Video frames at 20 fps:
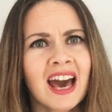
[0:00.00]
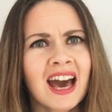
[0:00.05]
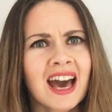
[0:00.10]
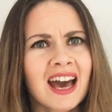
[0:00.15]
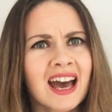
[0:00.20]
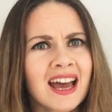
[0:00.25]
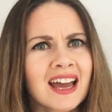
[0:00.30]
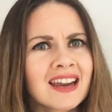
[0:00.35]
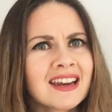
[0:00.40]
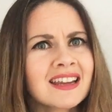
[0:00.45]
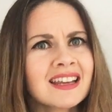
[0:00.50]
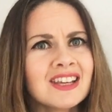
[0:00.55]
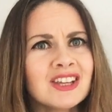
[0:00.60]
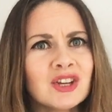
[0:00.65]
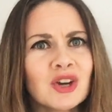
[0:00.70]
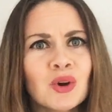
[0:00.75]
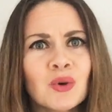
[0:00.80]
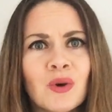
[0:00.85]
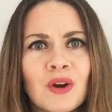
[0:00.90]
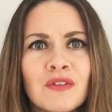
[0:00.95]
And,
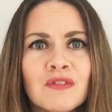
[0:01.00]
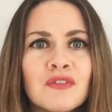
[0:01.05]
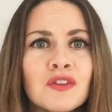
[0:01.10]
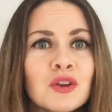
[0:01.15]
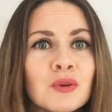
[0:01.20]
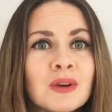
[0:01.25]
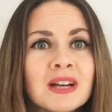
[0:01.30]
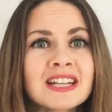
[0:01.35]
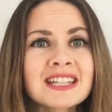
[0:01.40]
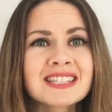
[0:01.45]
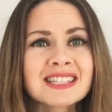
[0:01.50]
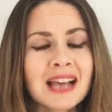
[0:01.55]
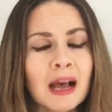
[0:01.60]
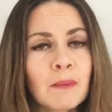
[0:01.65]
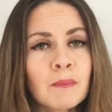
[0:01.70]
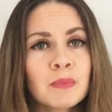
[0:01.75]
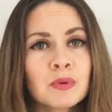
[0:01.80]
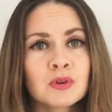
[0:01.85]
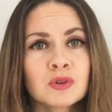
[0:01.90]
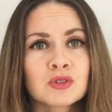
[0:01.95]
a few
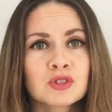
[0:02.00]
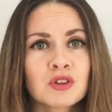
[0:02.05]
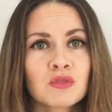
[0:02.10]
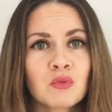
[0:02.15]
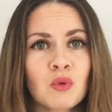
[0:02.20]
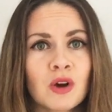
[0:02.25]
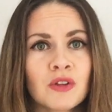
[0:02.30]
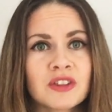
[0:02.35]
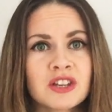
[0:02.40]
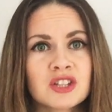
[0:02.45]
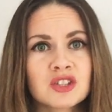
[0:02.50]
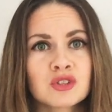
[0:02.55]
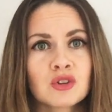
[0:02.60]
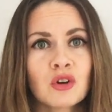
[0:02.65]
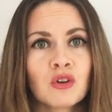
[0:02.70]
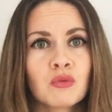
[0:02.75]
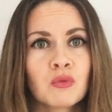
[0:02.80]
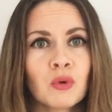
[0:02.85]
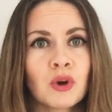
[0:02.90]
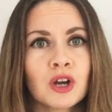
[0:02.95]
examples of what this sort
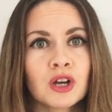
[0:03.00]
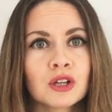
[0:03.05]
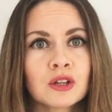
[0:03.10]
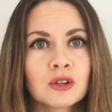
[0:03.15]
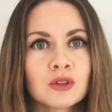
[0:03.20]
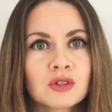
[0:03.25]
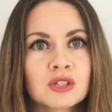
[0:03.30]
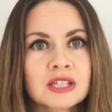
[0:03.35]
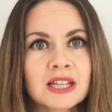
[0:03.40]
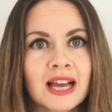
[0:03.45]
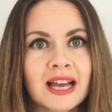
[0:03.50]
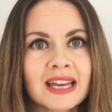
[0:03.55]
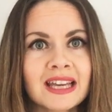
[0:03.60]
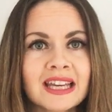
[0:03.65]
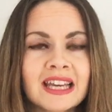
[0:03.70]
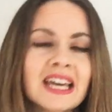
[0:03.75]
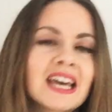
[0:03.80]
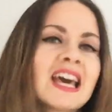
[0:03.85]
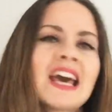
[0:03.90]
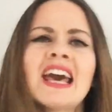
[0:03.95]
of work looks
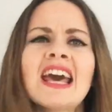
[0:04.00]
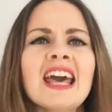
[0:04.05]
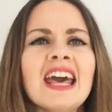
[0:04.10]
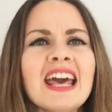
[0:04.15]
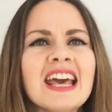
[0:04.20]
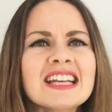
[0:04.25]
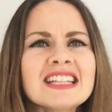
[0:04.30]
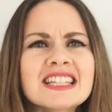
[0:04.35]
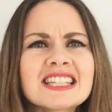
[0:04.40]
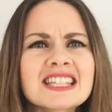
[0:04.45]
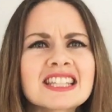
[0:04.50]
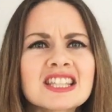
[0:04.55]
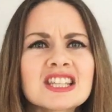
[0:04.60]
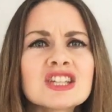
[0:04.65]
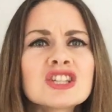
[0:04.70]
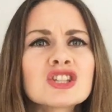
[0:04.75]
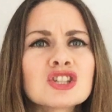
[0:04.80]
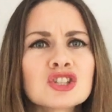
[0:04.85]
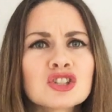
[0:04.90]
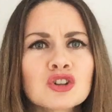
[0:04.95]
like. It's the
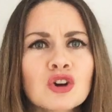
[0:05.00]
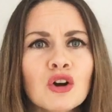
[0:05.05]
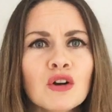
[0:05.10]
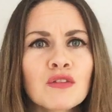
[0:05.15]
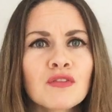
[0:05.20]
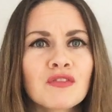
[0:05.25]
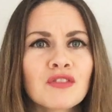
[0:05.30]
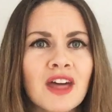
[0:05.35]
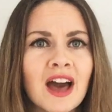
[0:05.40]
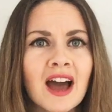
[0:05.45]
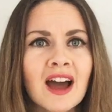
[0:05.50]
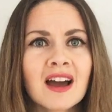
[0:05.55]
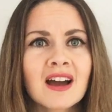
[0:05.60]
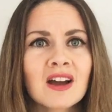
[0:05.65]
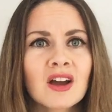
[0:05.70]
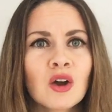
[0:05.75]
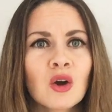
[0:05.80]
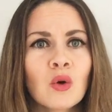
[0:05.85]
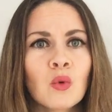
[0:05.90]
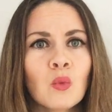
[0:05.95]
stuff that
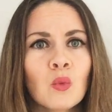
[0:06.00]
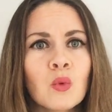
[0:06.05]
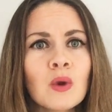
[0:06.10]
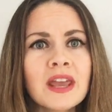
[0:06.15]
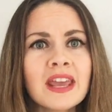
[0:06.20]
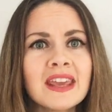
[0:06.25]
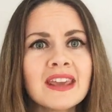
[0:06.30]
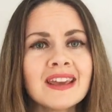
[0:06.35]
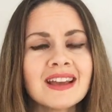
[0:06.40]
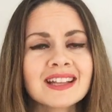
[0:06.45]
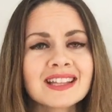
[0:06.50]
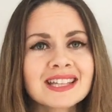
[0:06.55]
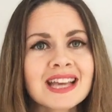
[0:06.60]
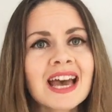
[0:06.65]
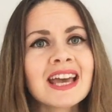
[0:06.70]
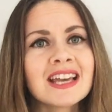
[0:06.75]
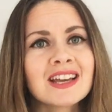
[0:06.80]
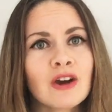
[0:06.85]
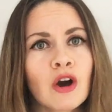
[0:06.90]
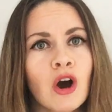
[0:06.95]
we
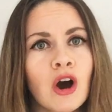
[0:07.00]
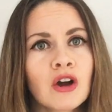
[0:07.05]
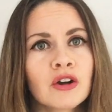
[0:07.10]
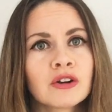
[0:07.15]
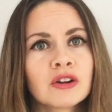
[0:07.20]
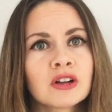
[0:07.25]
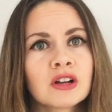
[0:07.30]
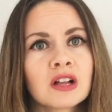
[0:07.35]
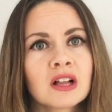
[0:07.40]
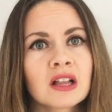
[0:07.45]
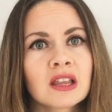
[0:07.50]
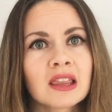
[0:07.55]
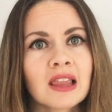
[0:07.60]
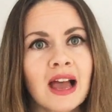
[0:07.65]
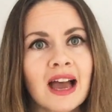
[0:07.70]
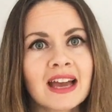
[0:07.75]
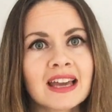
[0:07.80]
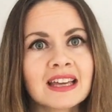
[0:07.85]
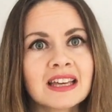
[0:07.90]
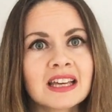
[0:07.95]
take on,
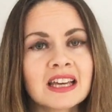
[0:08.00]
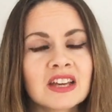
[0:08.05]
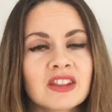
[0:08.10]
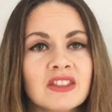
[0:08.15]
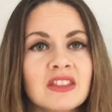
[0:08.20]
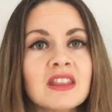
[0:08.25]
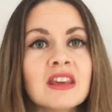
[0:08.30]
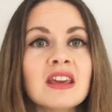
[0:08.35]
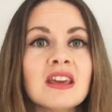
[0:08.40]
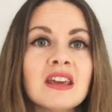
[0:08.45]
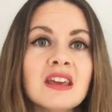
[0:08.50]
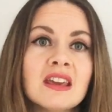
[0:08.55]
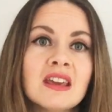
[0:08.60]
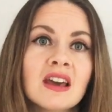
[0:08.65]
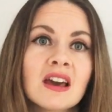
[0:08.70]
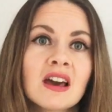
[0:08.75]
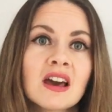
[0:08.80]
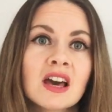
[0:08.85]
like the